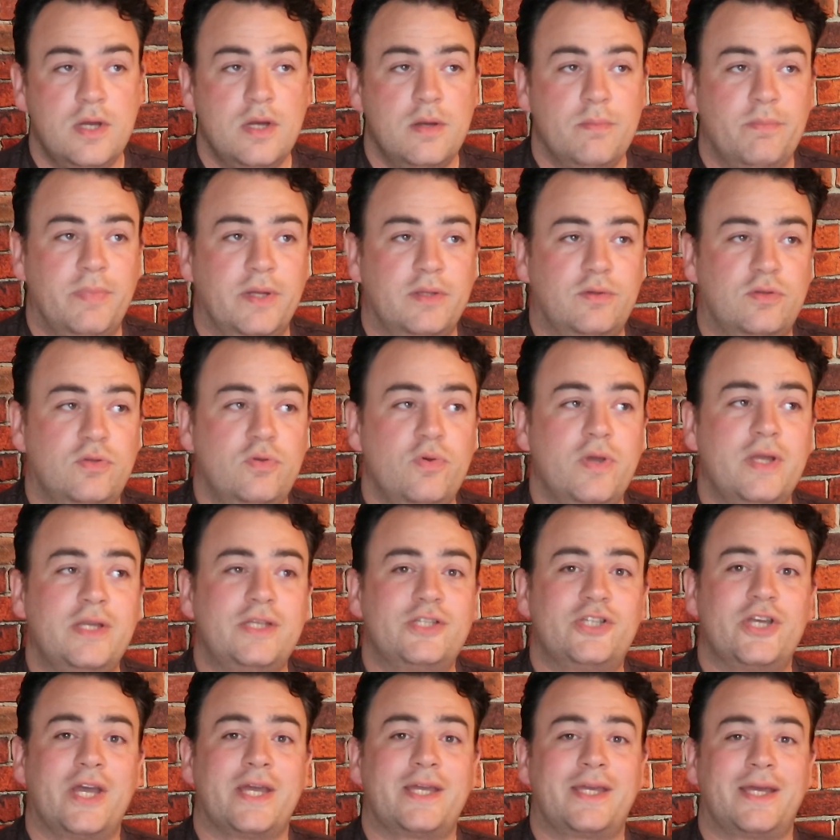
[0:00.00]
But doing
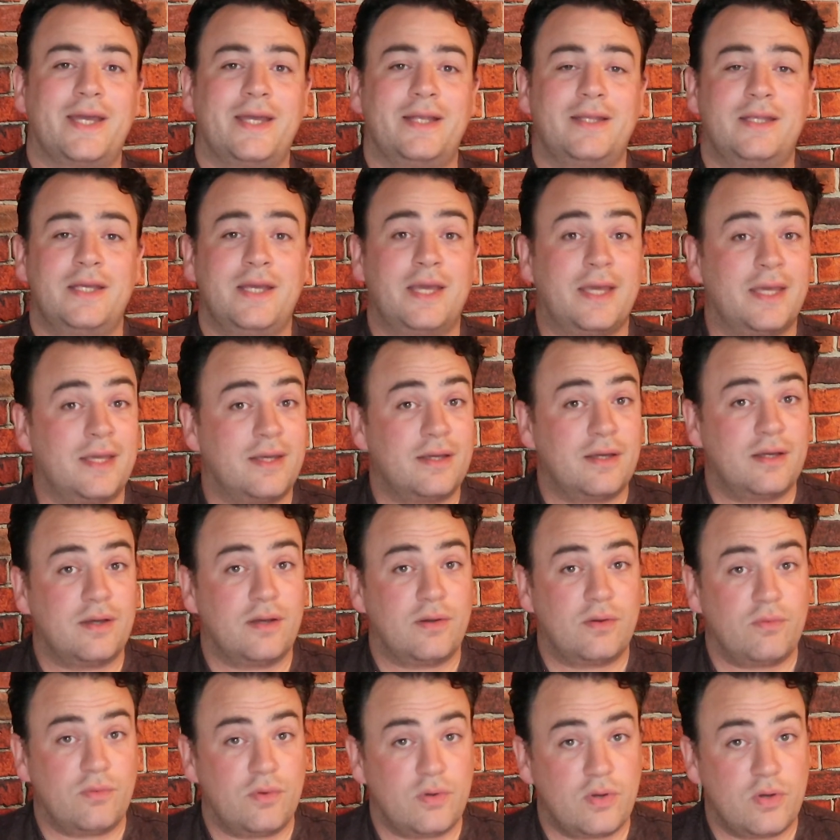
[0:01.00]
JKD
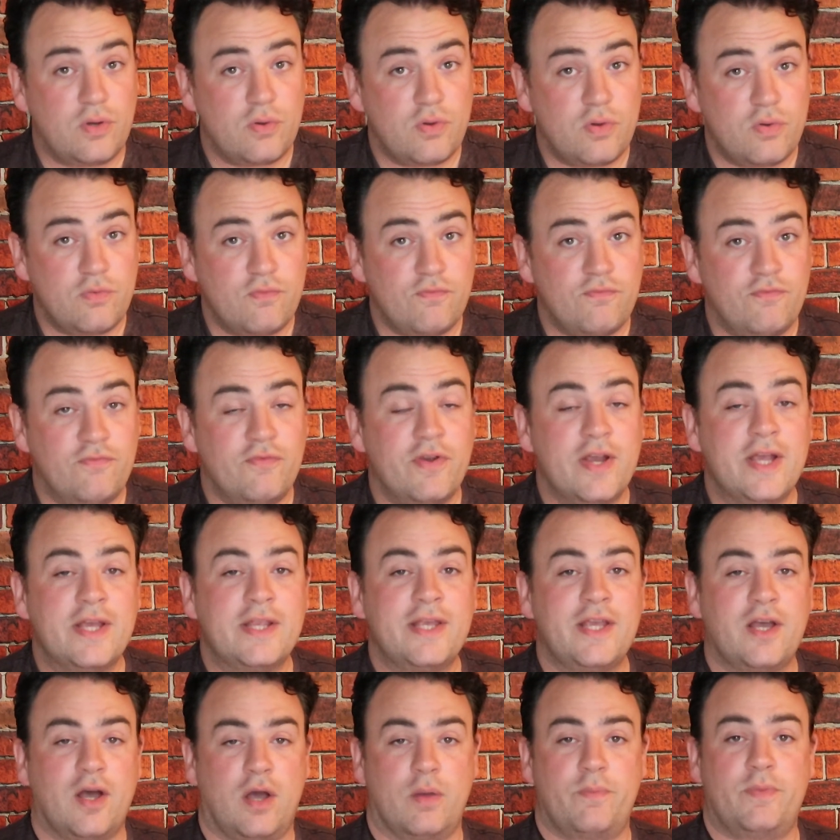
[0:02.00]
really
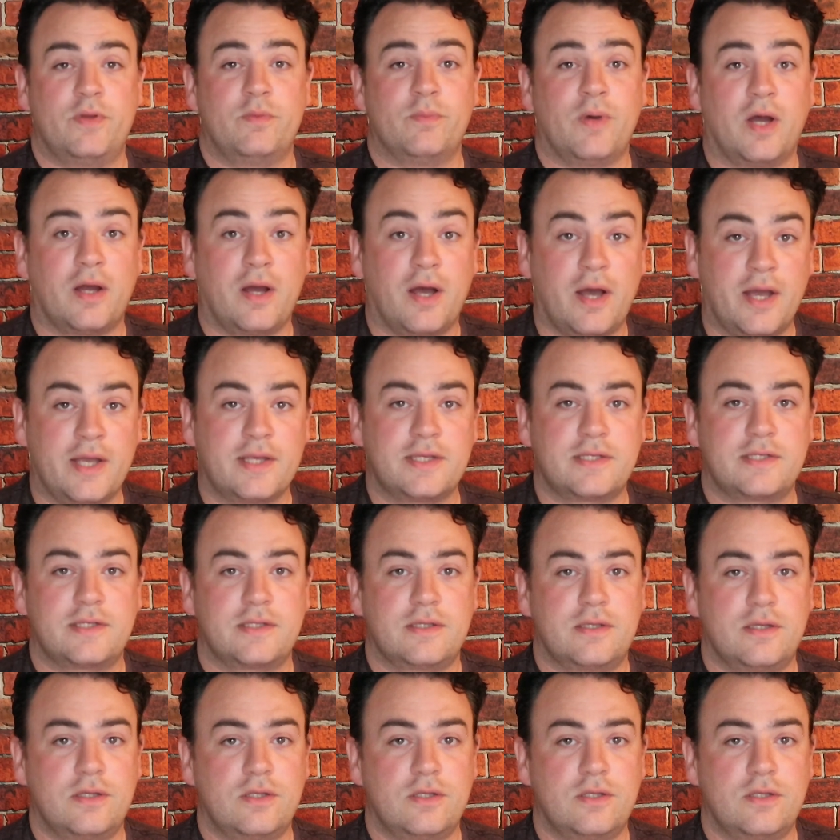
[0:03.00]
opened my eyes